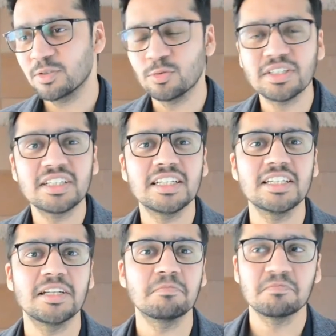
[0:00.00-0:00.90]
who are
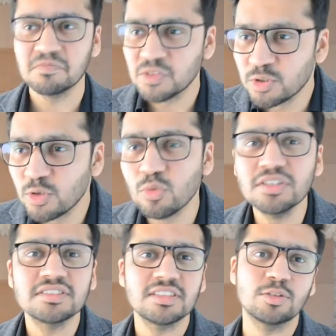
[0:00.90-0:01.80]
taking
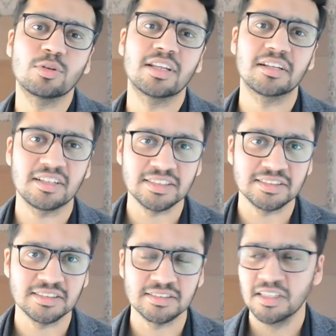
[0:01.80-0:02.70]
university online
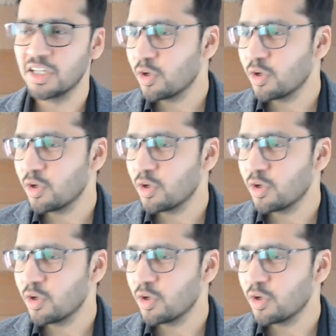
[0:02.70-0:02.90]
classes